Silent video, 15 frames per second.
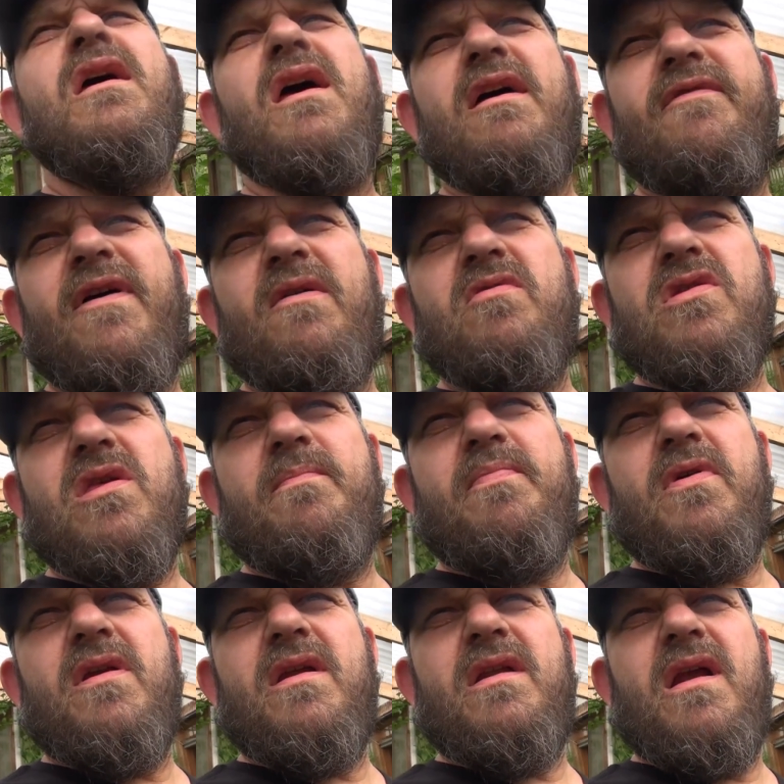If I was to
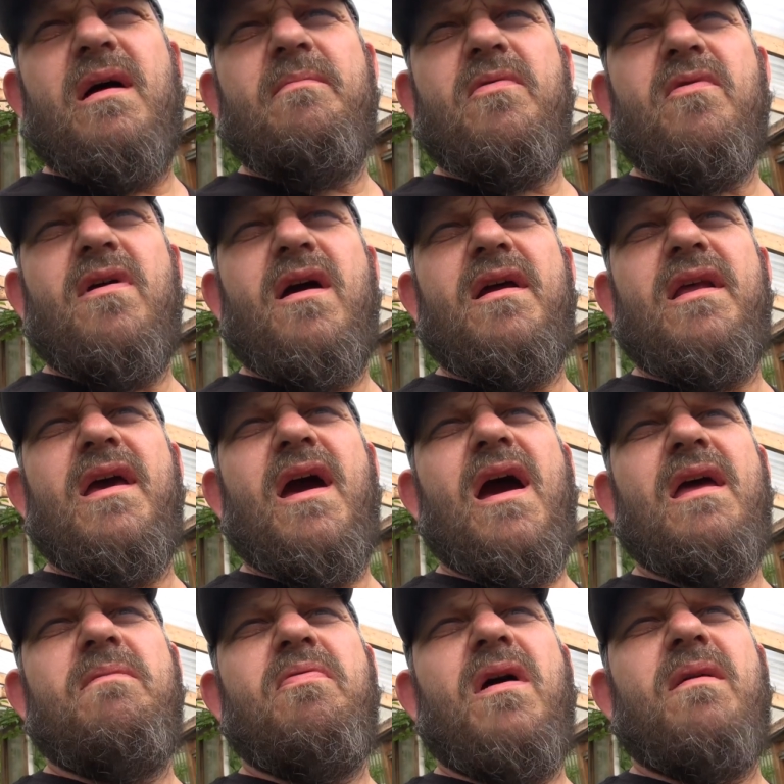put a number on it,
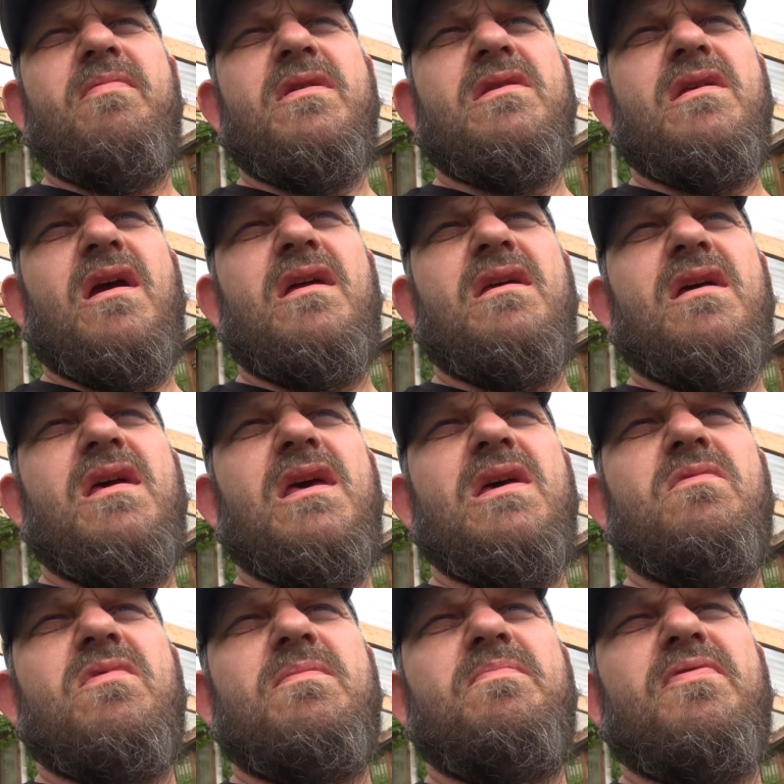I'd probably say the
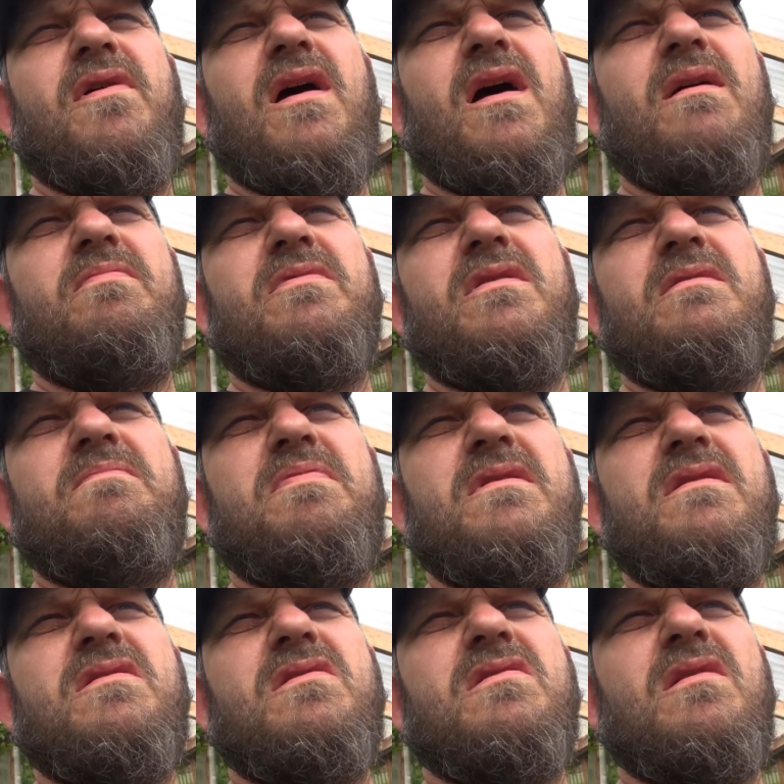heat would probably
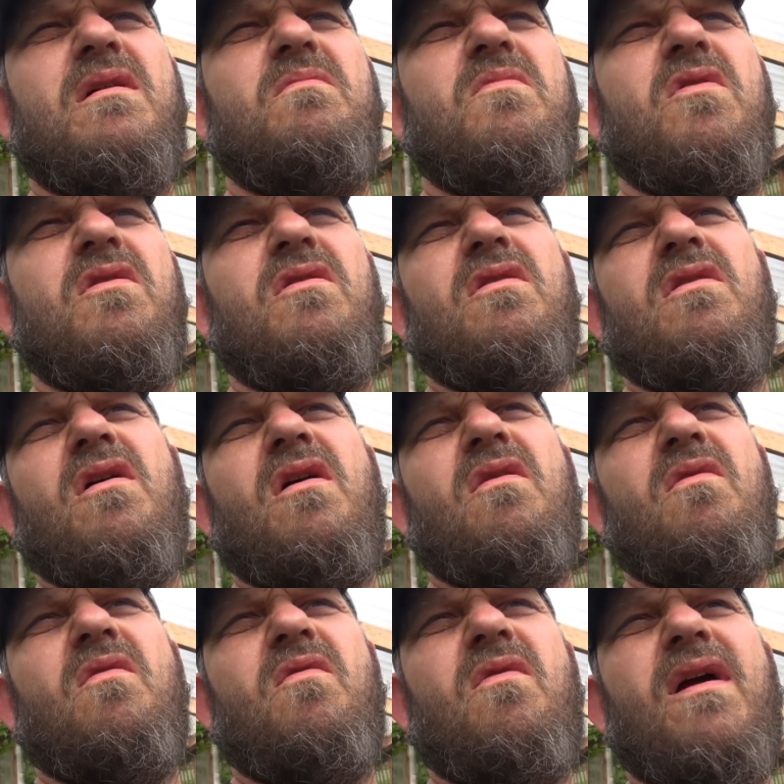be somewhere
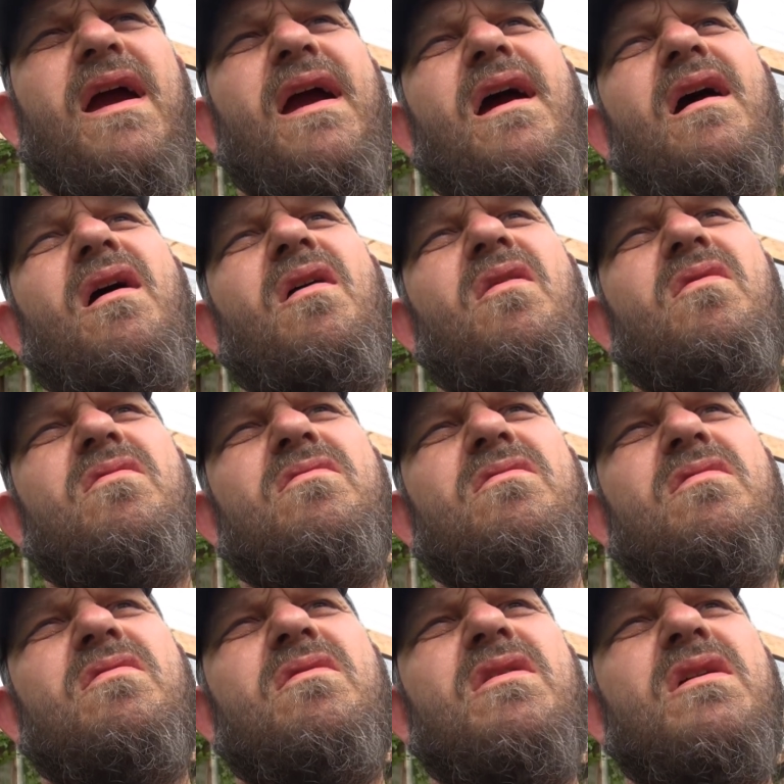around